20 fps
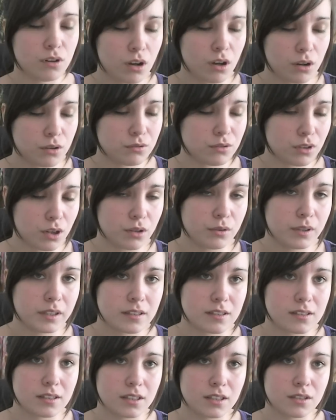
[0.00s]
No,
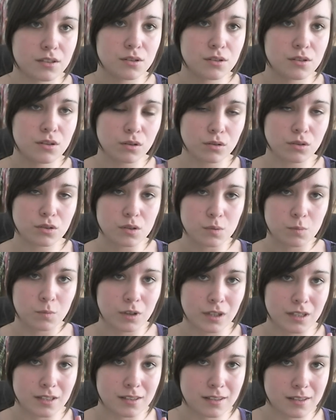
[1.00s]
no, it's it's not
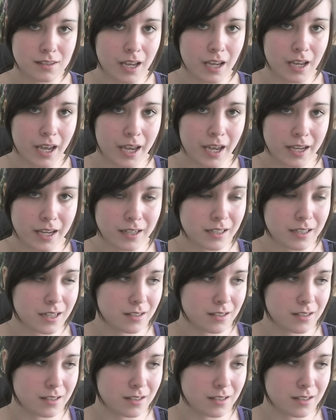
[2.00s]
just what is said,